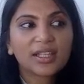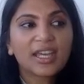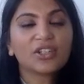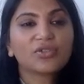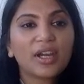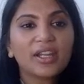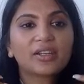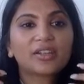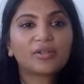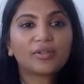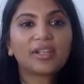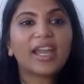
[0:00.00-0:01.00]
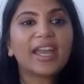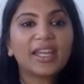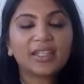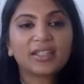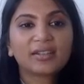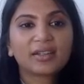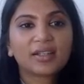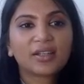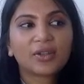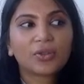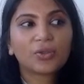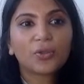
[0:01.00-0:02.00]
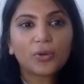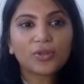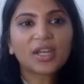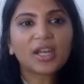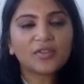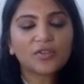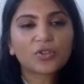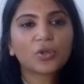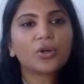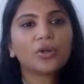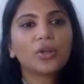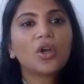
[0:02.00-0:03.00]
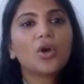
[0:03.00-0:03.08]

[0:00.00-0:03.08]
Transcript: and try to create those kind of short